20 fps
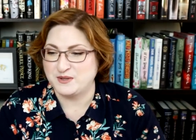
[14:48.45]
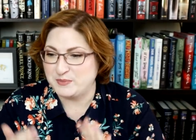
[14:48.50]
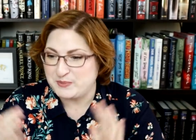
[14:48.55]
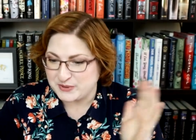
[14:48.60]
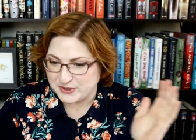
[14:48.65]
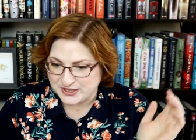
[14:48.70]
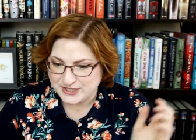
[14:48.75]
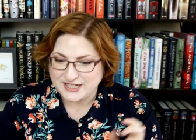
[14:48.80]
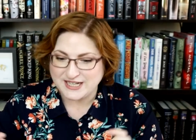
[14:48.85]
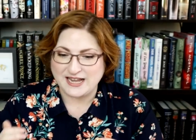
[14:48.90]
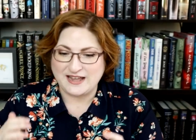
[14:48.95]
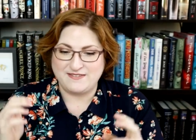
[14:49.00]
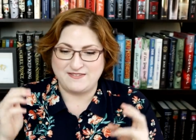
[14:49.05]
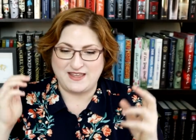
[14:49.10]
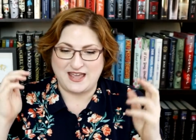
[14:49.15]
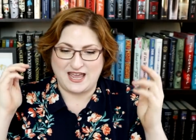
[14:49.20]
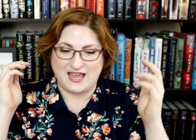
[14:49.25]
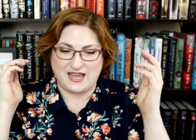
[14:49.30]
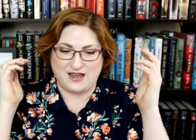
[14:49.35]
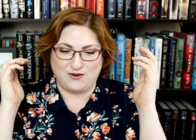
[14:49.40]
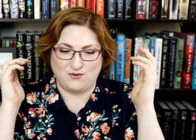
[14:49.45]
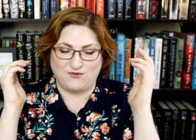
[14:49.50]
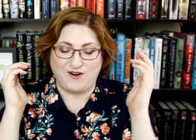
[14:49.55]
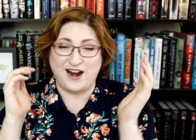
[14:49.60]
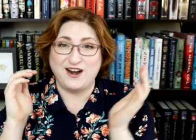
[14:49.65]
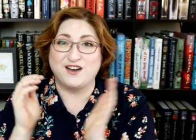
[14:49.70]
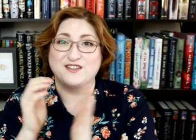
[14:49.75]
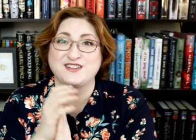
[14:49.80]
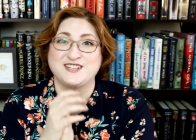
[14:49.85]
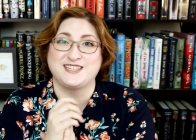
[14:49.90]
the book and they
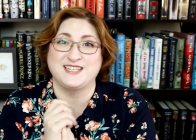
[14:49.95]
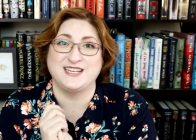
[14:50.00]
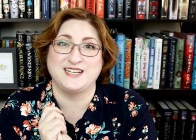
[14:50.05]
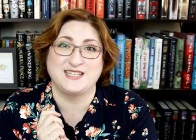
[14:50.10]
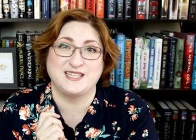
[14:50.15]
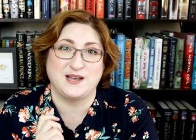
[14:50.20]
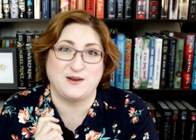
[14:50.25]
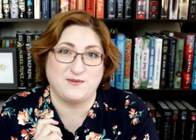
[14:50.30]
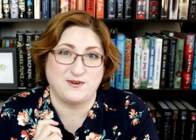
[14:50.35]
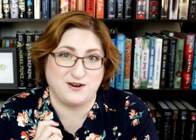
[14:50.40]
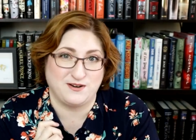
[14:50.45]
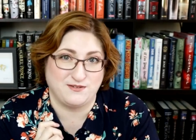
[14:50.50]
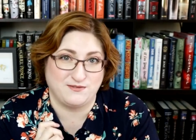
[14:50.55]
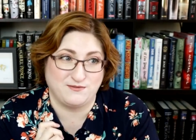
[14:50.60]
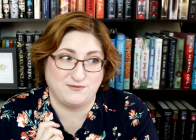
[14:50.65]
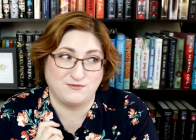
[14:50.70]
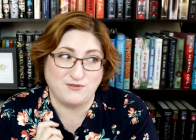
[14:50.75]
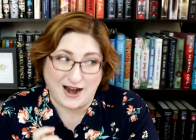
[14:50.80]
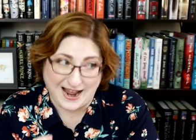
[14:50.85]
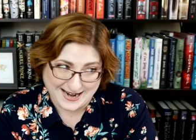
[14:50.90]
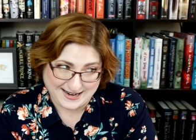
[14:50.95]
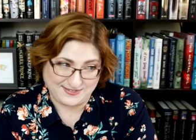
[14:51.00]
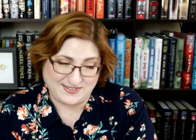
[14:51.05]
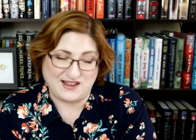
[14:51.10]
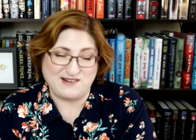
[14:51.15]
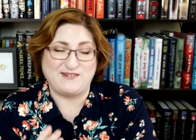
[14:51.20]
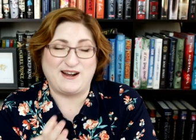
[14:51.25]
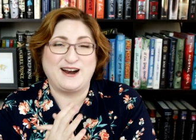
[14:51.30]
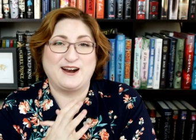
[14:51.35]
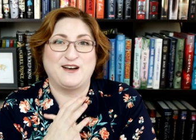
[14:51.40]
write all the scenes they want to write.
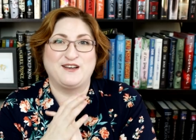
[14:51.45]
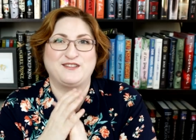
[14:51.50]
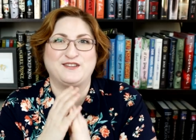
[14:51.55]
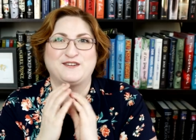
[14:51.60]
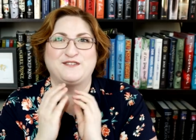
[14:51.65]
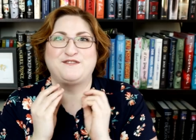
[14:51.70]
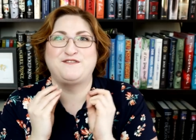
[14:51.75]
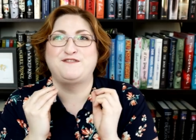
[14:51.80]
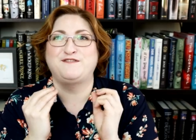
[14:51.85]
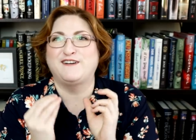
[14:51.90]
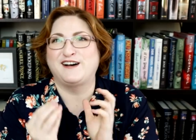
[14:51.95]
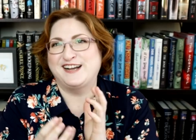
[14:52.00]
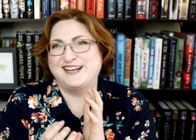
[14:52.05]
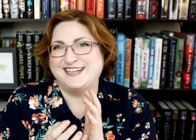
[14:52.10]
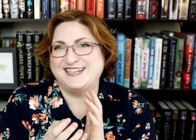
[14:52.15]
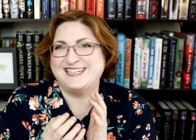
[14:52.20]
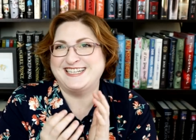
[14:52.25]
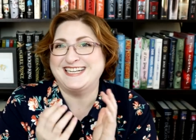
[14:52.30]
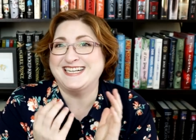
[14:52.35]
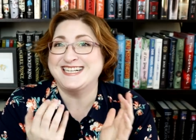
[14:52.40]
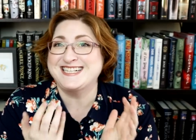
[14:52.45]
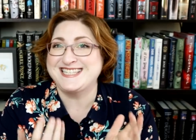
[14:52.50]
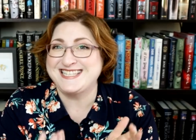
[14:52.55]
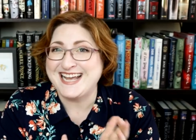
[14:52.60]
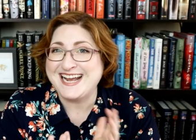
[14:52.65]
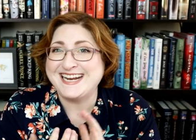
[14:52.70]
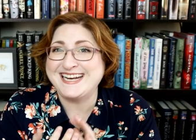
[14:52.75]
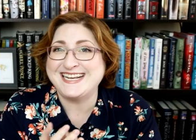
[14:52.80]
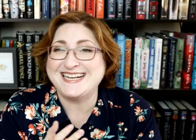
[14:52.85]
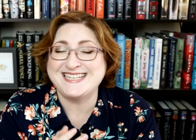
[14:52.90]
They write all the fun,
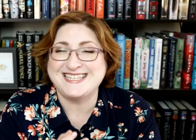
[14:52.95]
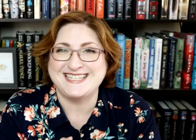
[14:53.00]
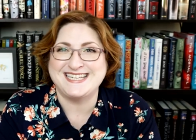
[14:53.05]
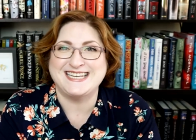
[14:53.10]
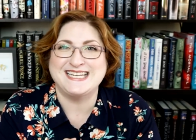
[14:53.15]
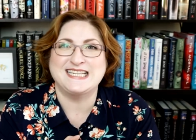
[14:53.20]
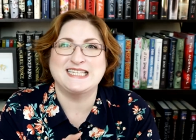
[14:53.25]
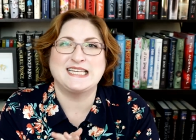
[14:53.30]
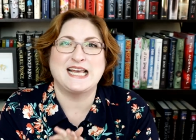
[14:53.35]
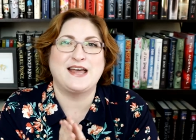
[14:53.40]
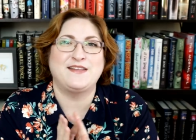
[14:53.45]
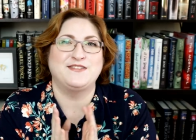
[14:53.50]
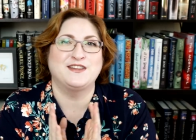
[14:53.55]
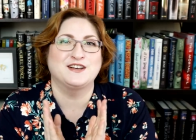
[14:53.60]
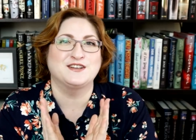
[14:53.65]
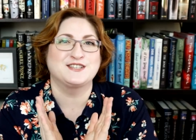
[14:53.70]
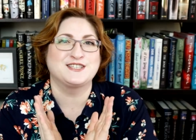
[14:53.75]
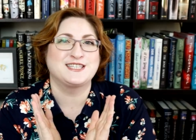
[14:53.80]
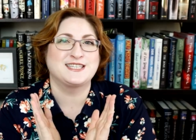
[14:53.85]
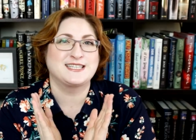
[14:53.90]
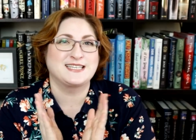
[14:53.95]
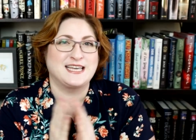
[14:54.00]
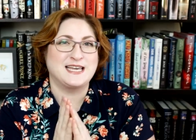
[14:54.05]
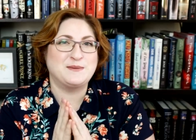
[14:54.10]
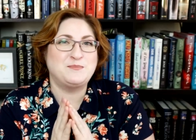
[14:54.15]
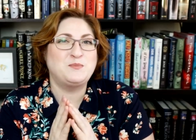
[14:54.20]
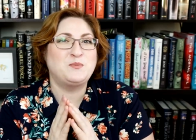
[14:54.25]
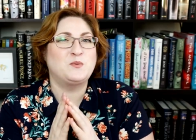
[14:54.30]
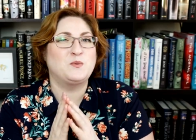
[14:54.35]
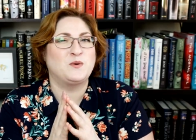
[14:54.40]
exciting scenes and they'll
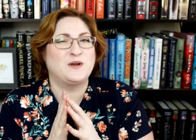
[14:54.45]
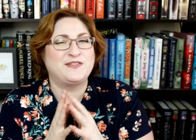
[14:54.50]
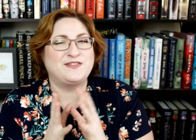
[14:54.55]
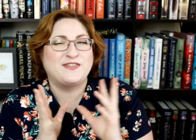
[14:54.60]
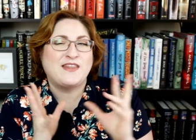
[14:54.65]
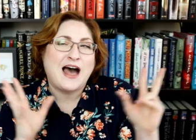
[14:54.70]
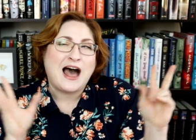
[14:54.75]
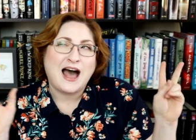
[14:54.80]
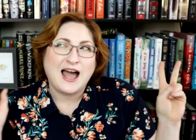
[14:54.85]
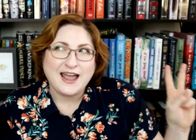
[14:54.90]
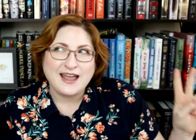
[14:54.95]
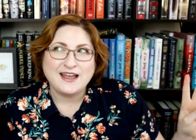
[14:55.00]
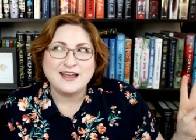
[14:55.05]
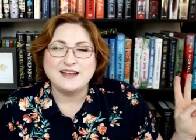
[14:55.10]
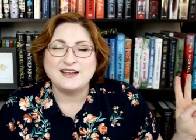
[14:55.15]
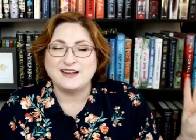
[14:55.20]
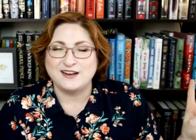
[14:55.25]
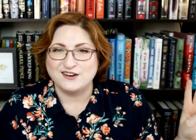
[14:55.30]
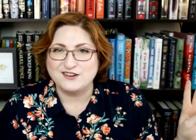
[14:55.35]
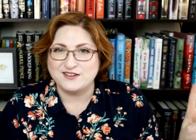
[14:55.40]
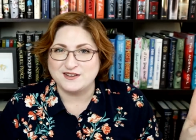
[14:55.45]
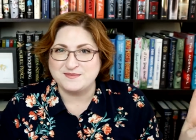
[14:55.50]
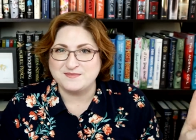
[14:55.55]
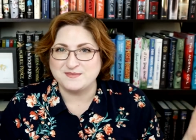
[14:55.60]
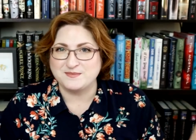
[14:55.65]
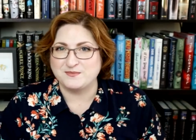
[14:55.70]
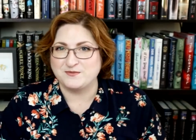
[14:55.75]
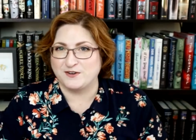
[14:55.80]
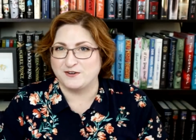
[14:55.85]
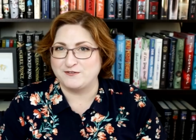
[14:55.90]
skip what I hear
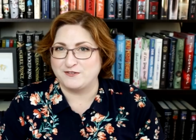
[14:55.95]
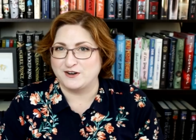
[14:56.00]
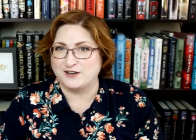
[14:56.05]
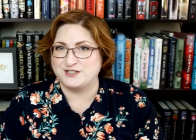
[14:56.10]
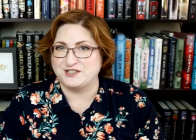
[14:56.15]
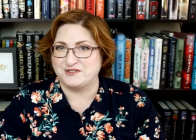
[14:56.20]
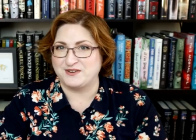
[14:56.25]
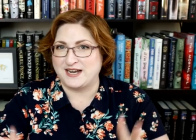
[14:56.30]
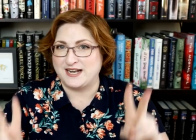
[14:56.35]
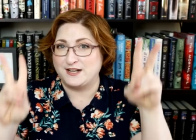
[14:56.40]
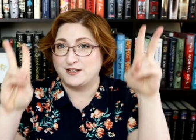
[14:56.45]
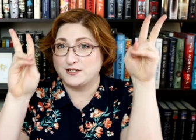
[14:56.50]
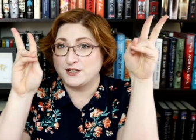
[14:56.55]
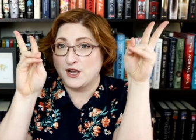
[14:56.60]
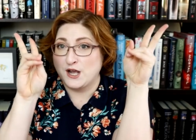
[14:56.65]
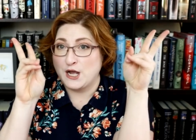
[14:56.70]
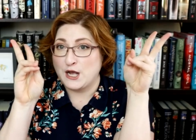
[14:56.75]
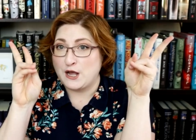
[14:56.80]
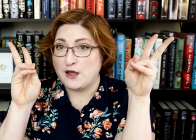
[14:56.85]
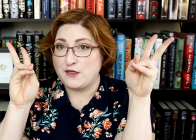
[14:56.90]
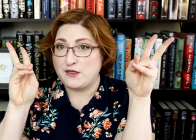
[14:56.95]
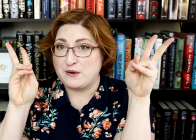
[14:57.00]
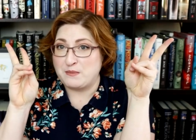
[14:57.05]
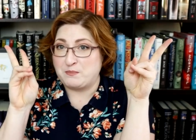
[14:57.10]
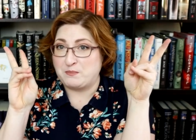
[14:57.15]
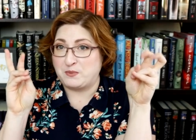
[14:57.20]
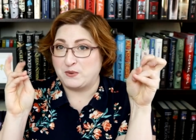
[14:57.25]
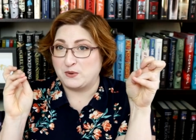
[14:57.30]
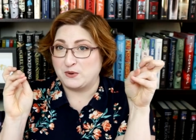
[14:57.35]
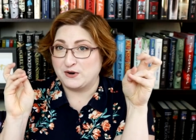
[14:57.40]
them refer to as the
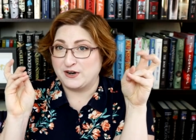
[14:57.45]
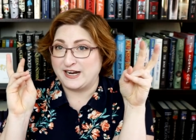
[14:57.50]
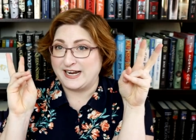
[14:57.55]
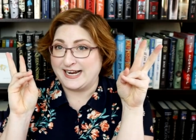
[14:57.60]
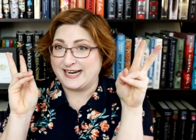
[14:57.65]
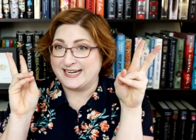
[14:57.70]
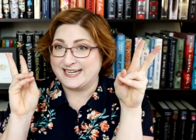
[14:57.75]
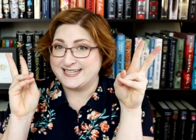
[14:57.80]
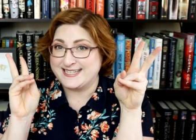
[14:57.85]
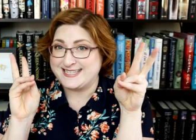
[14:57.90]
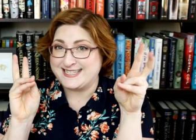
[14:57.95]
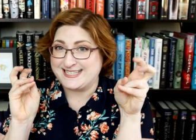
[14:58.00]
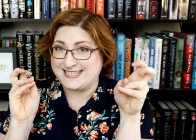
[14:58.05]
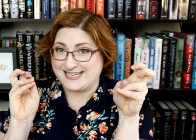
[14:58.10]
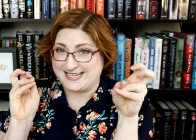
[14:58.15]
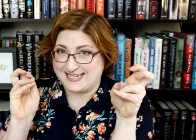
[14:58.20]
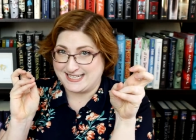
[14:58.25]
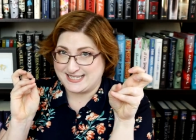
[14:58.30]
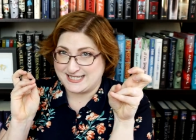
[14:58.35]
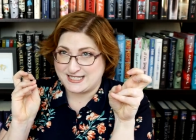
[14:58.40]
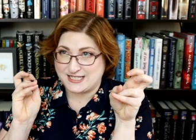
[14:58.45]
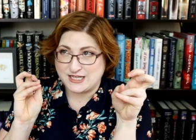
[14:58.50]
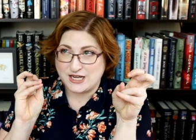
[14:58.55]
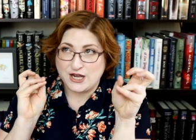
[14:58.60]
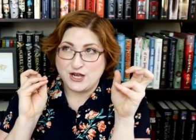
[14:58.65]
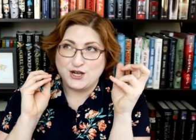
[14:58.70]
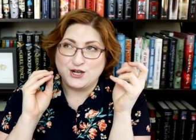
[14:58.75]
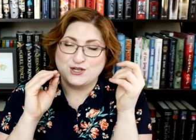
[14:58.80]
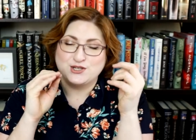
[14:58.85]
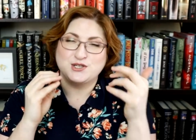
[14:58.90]
boring scenes.
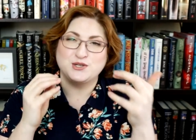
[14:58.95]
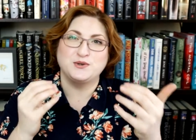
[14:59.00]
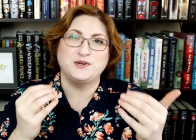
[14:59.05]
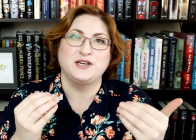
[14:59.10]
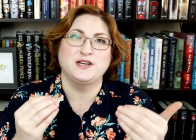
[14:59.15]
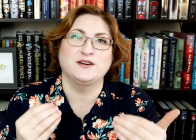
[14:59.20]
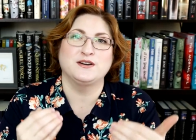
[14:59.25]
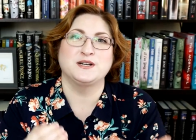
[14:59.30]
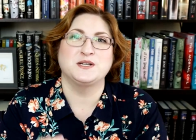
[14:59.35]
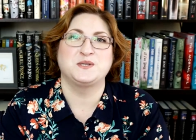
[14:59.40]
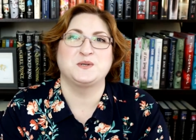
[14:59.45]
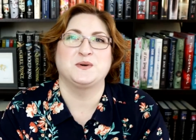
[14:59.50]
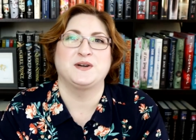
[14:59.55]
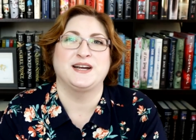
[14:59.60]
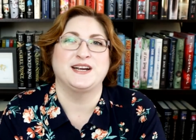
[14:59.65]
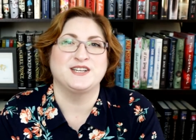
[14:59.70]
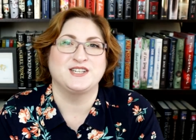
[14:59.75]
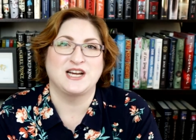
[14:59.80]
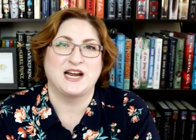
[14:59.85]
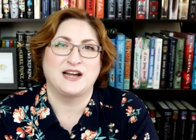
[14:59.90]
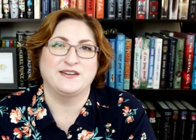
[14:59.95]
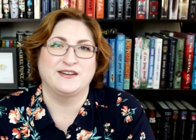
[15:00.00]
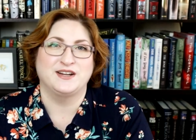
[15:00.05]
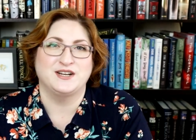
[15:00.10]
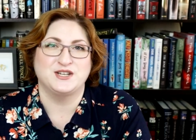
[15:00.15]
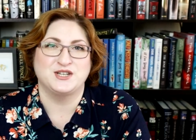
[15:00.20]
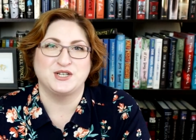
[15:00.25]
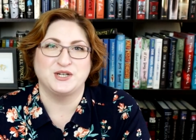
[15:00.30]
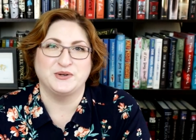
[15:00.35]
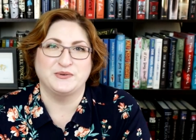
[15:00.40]
So here's where I
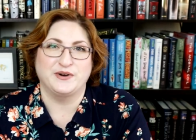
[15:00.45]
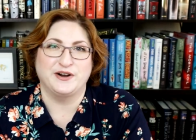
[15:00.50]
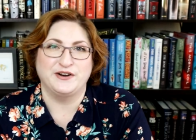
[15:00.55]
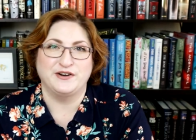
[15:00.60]
challenge you